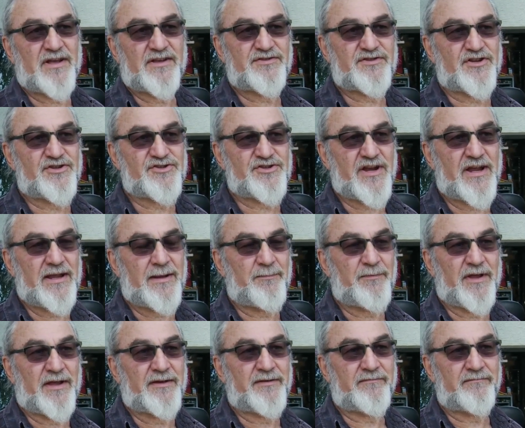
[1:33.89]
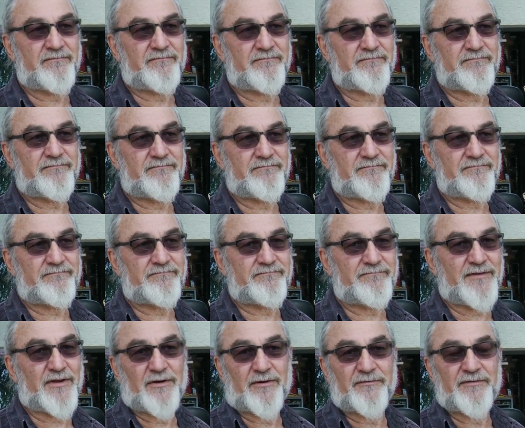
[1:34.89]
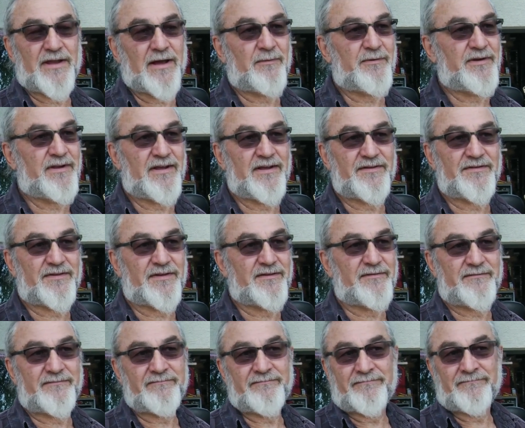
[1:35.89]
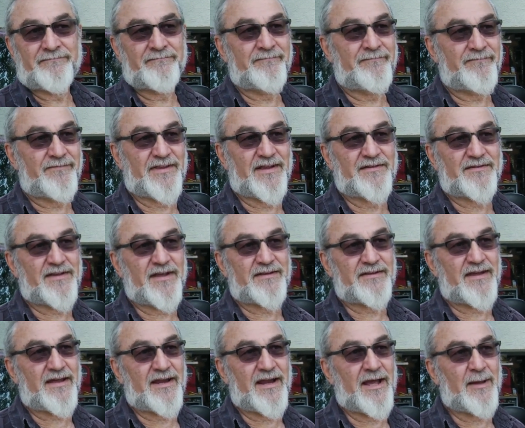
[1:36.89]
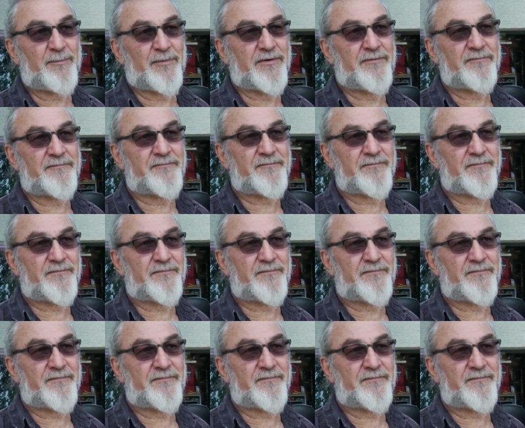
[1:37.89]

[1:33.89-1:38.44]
It's a shame that, you know, nowadays that things like that happen.